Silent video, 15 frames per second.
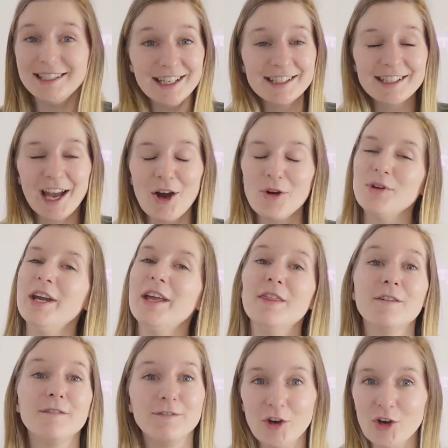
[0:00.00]
discount in
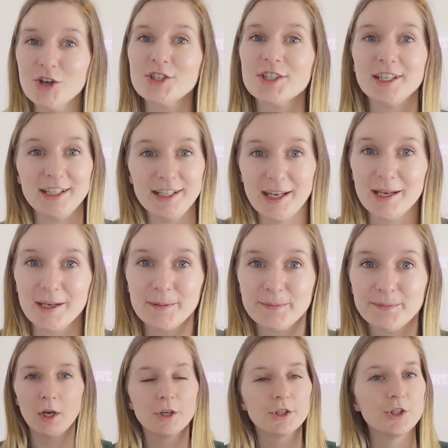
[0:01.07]
the first year.
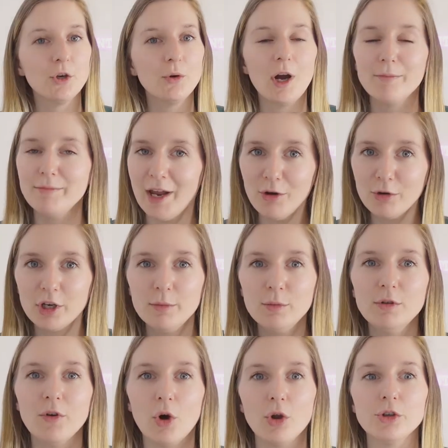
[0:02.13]
So I'm now going to
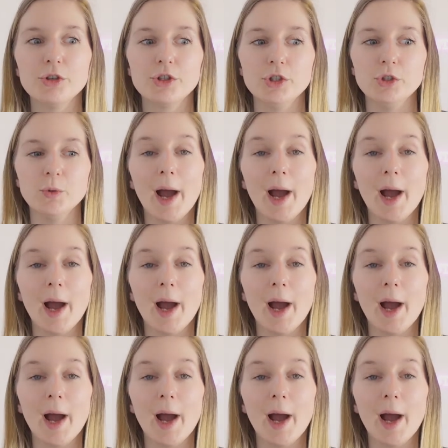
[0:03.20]
move on to